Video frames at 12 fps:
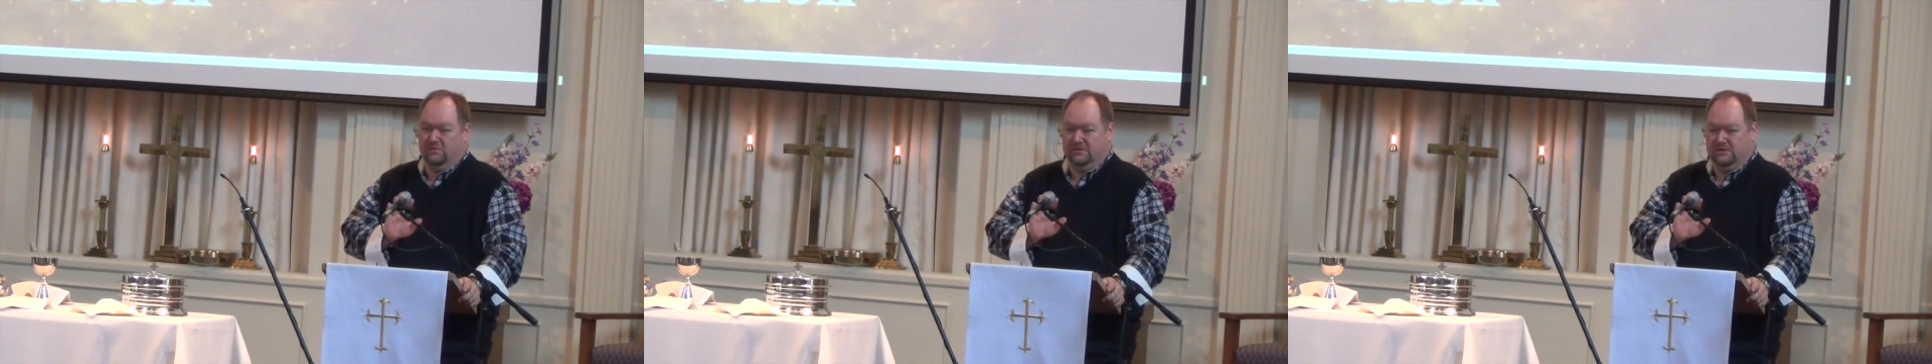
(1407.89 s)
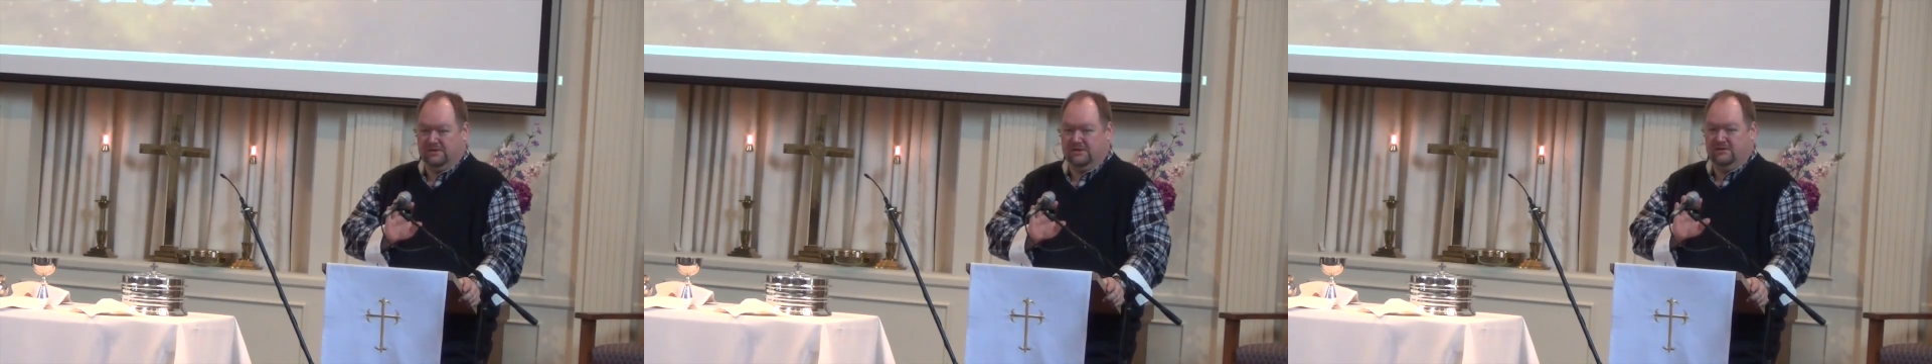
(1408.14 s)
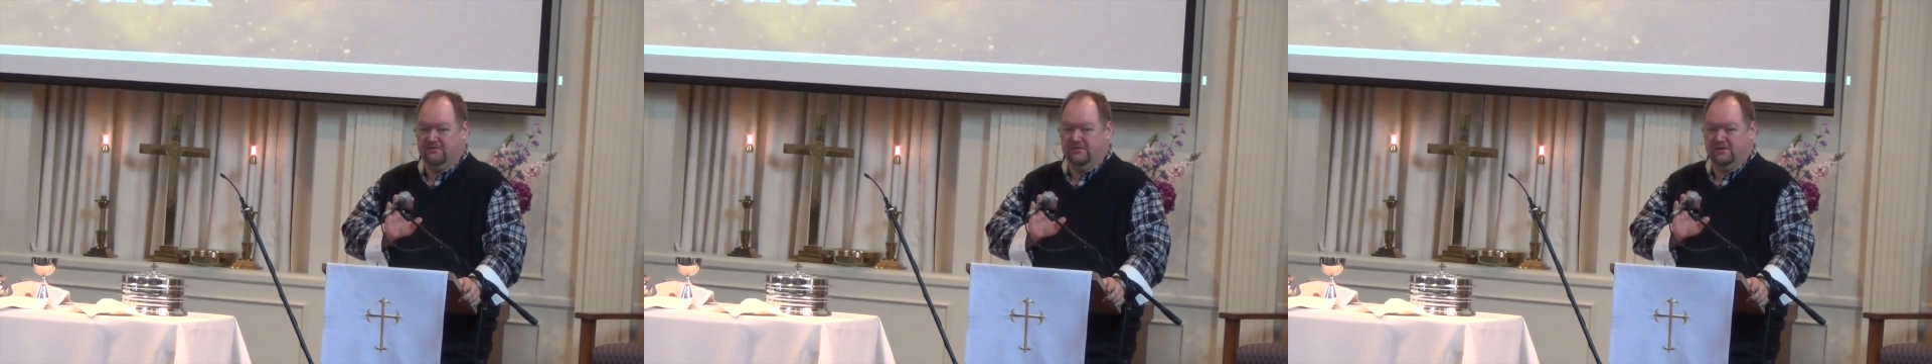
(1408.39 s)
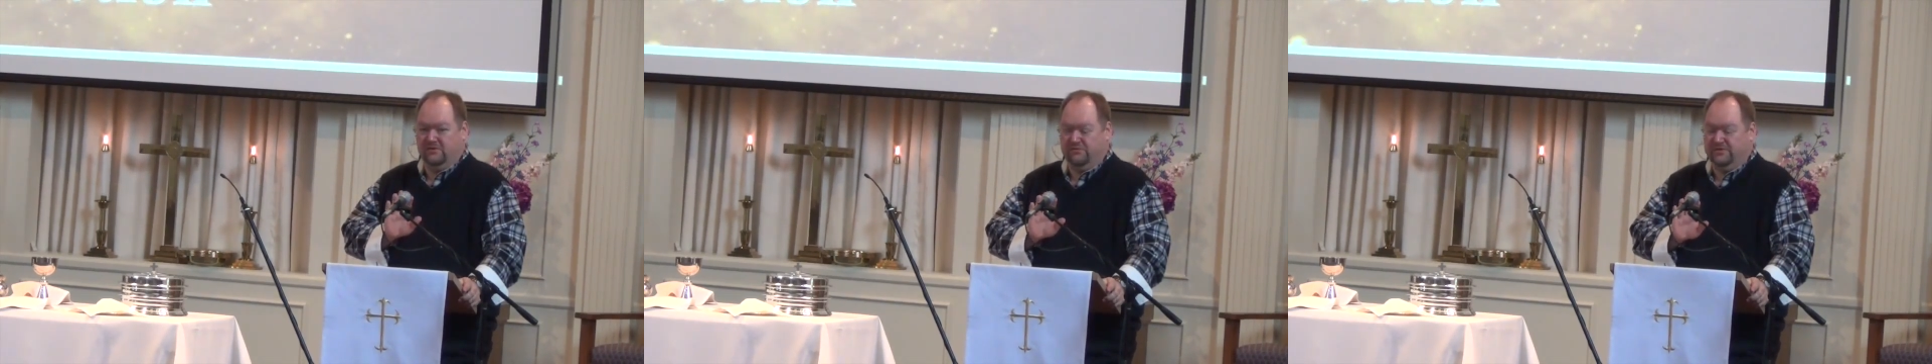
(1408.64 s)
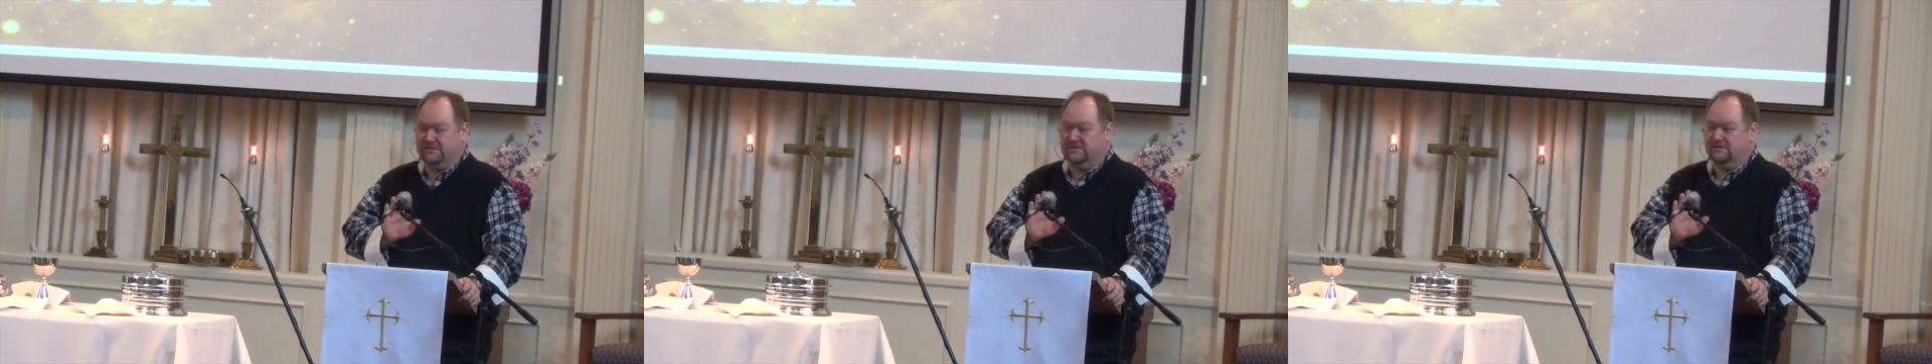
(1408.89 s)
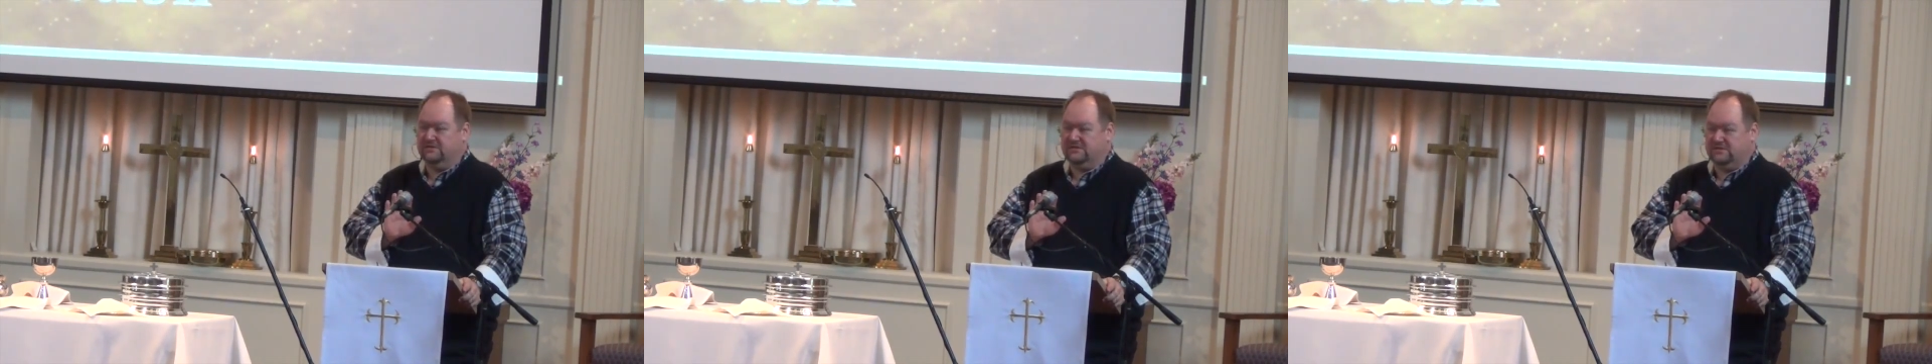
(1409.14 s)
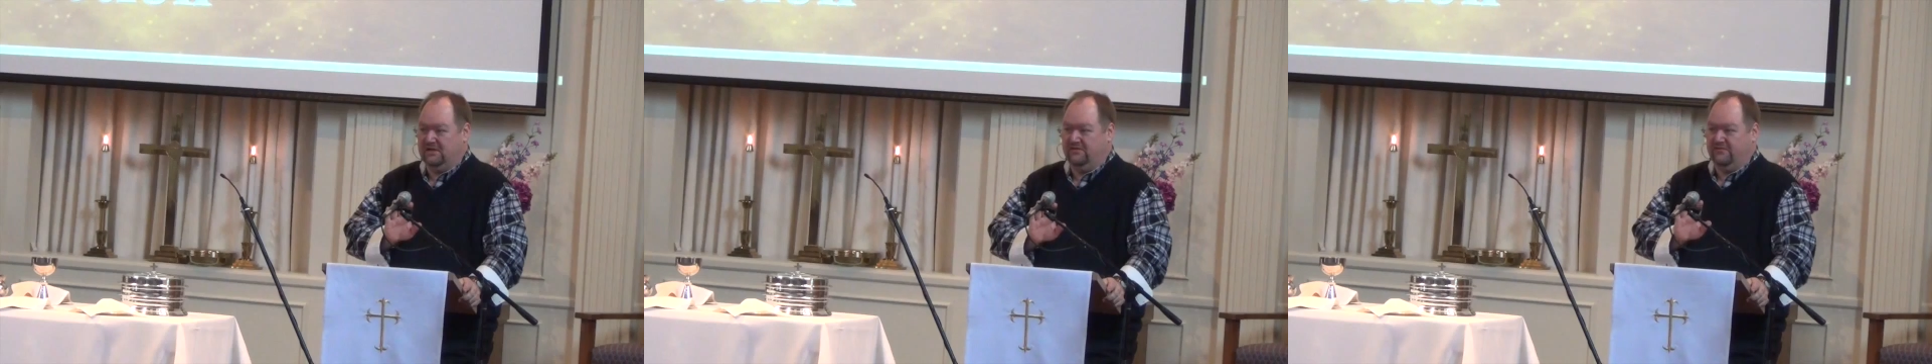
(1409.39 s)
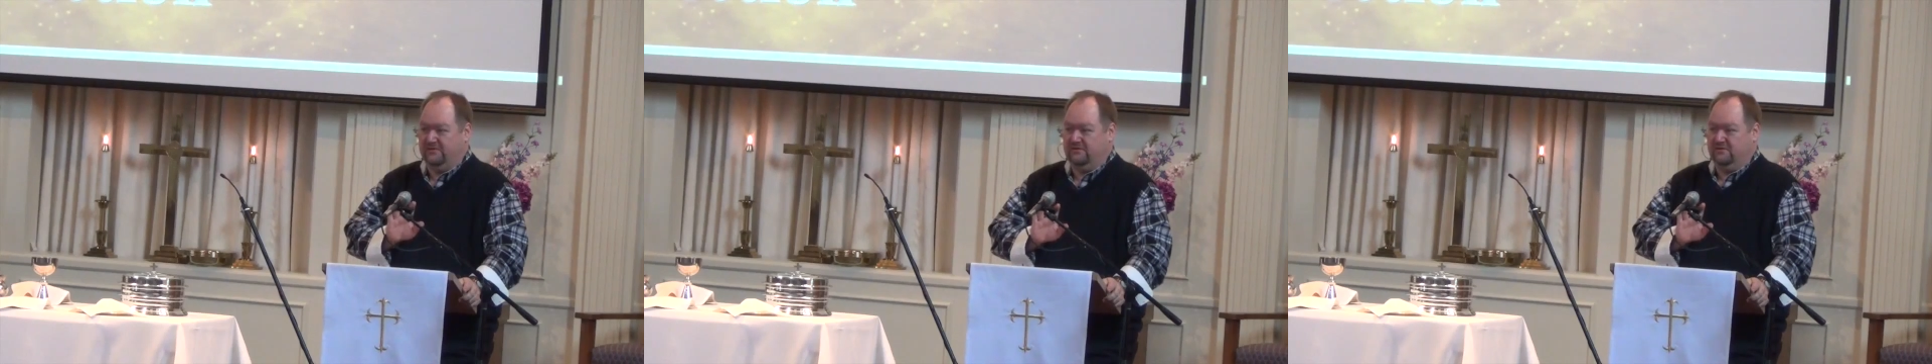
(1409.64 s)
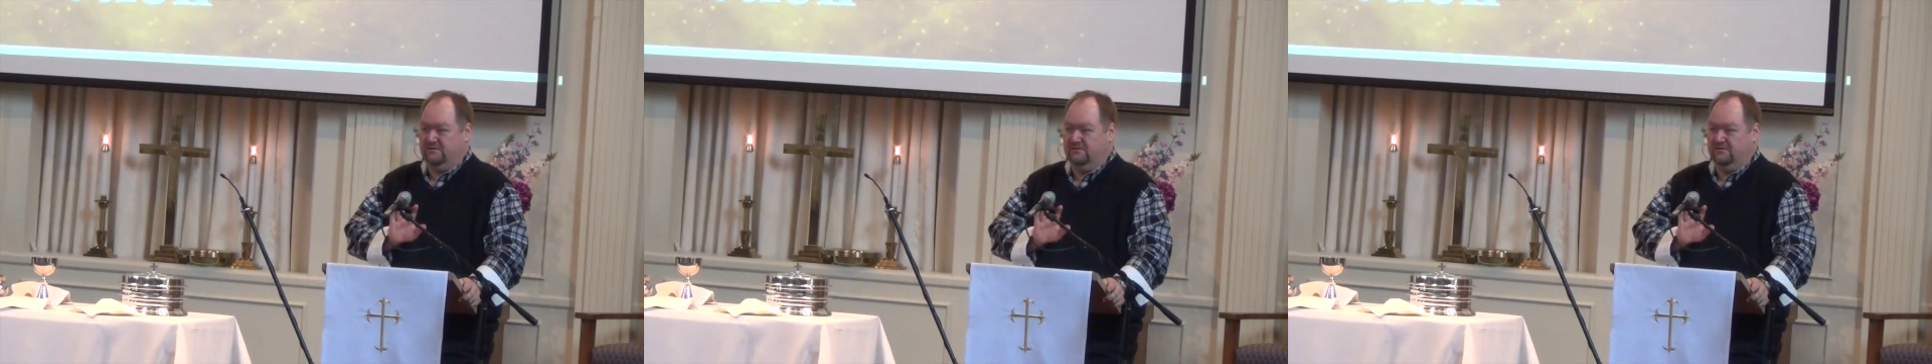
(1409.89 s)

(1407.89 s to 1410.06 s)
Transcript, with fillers: believe in a risen Savior.